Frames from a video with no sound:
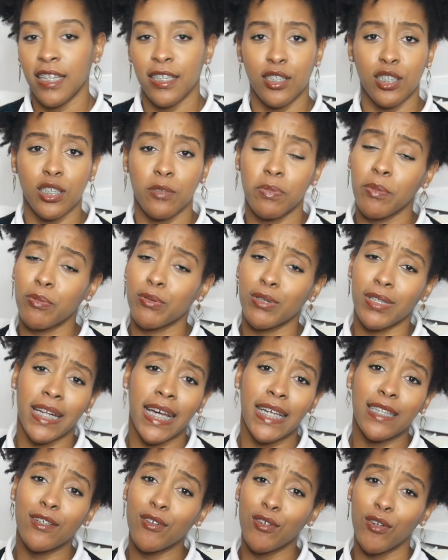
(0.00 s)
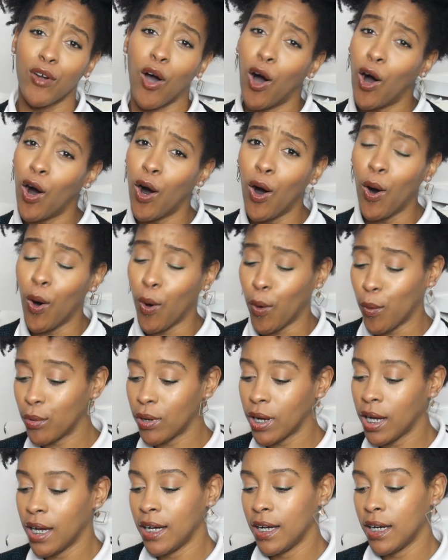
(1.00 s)
just people that I don't know.
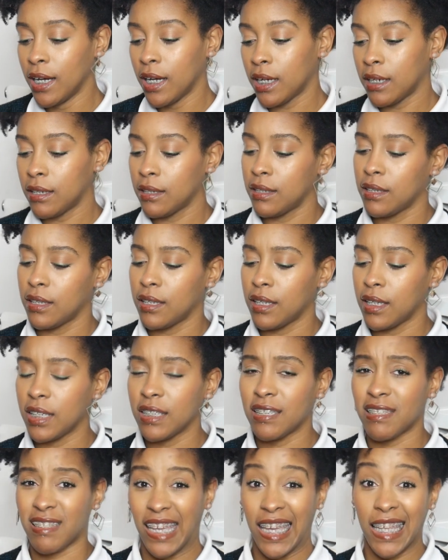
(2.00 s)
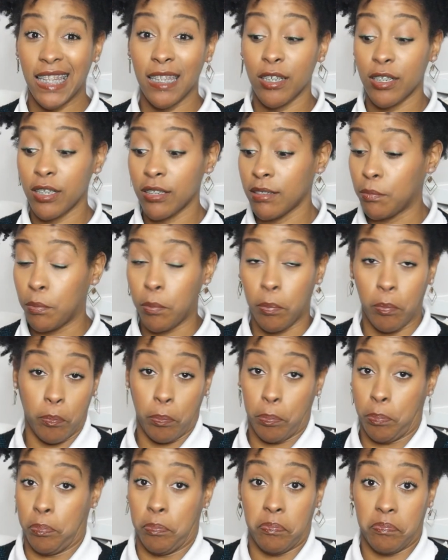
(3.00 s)
Is Taylor?
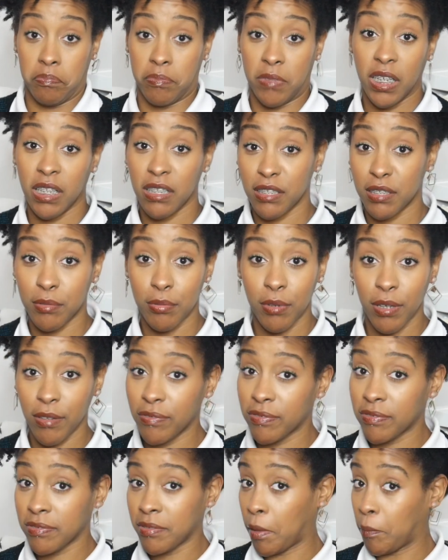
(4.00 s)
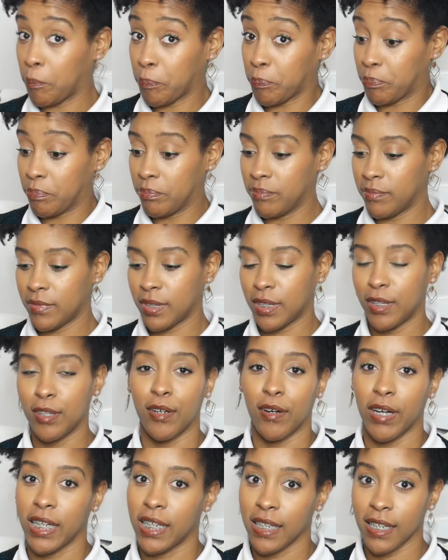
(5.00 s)
Taylor Swift?
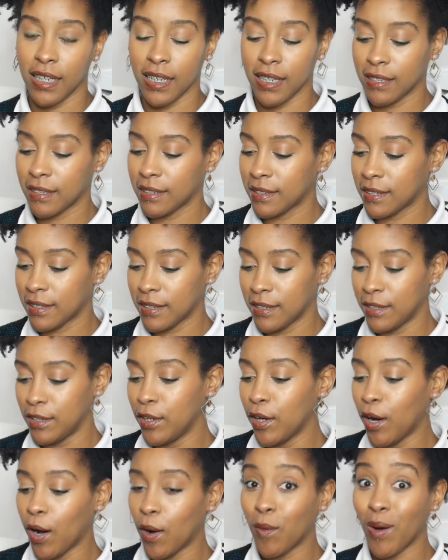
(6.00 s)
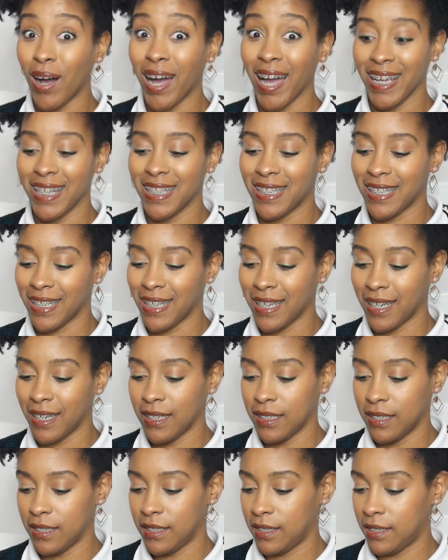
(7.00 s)
No idea. No
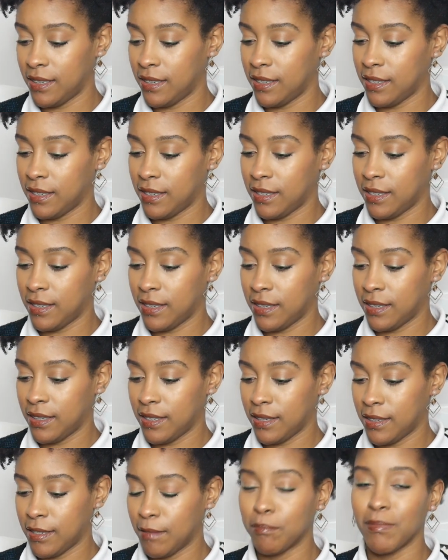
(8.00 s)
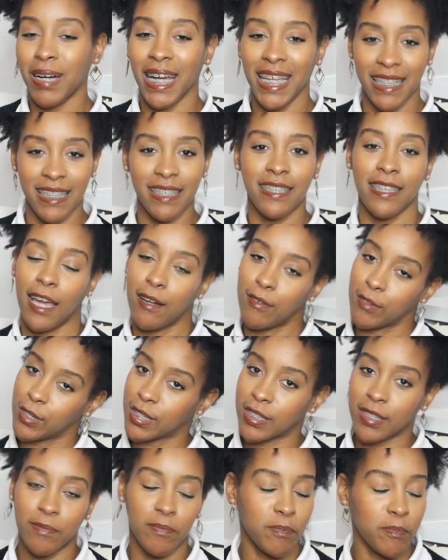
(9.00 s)
idea. Miley
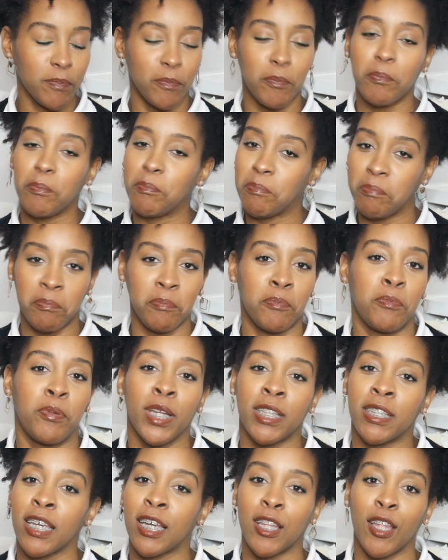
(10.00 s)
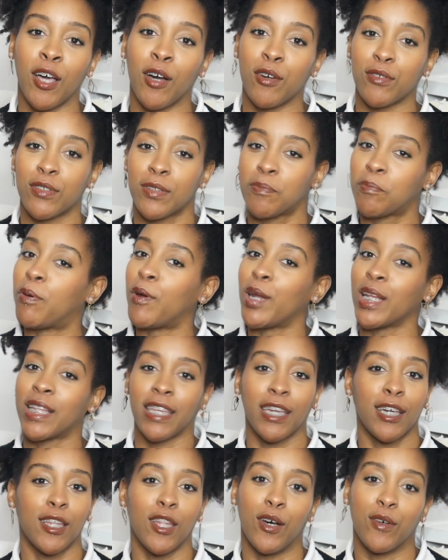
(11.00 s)
Cyrus. Pretty close.
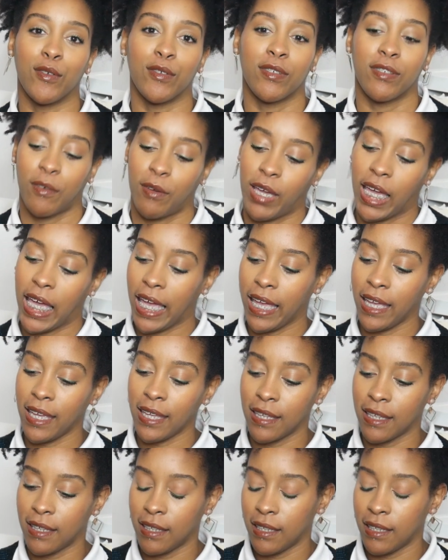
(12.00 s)
Pretty close, okay?